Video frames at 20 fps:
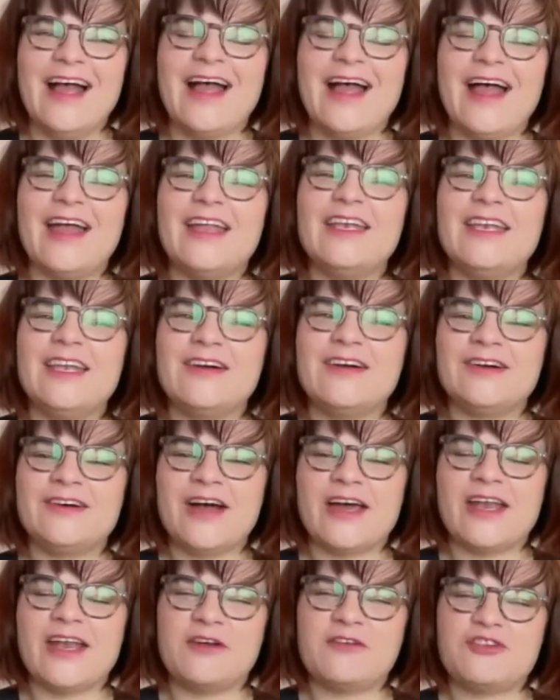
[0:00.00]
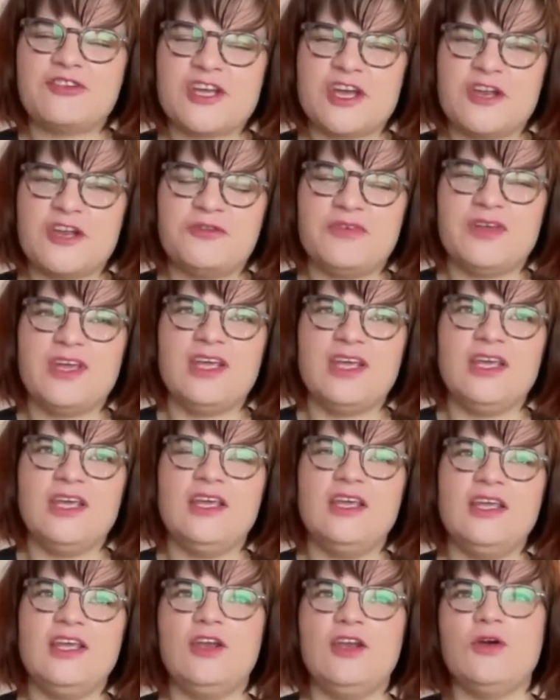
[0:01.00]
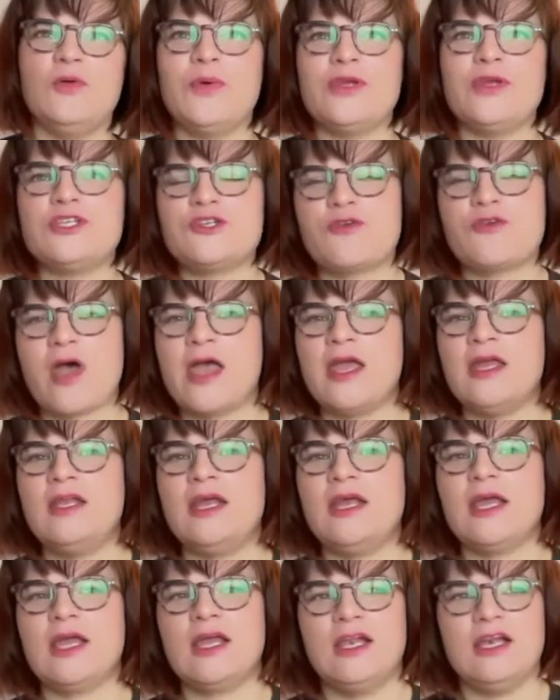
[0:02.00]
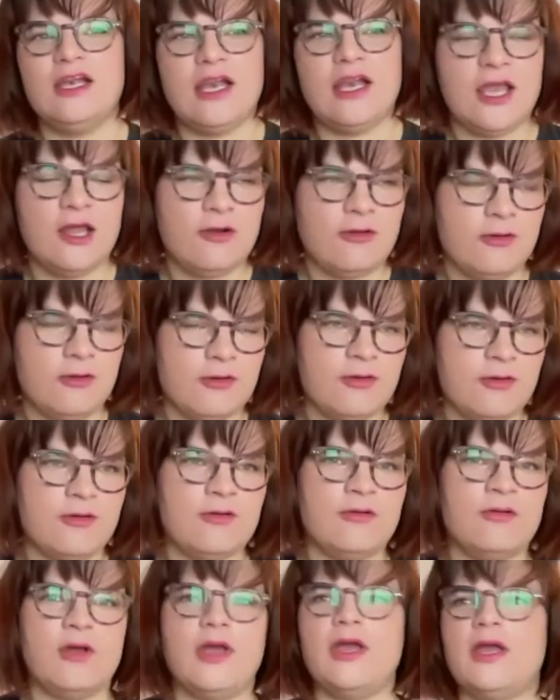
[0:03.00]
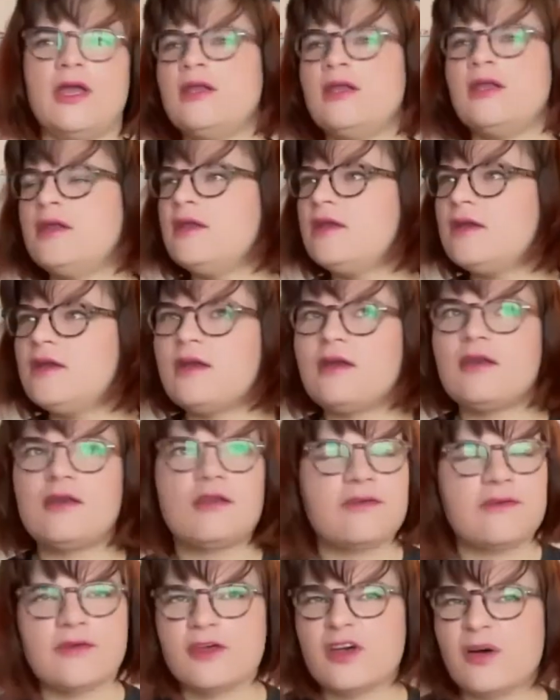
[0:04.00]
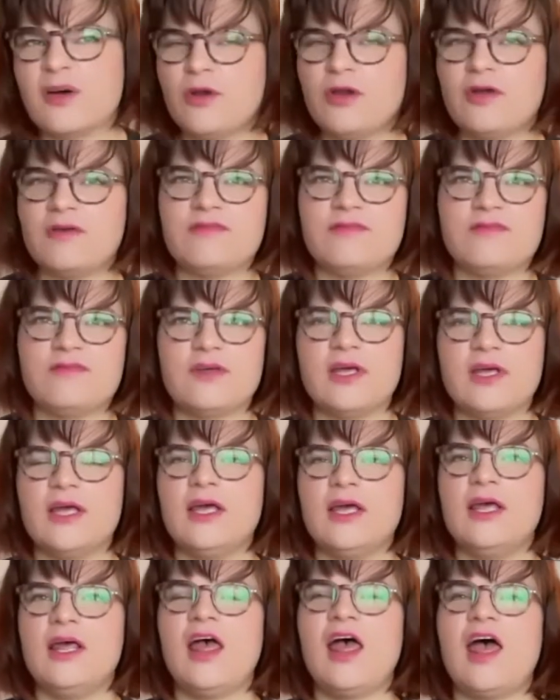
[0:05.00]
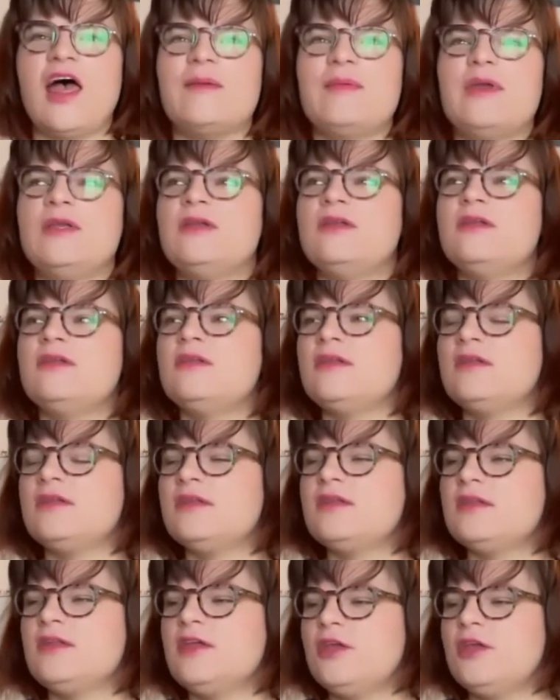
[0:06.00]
I know at Oushinery, we tried like later and a couple of, I'm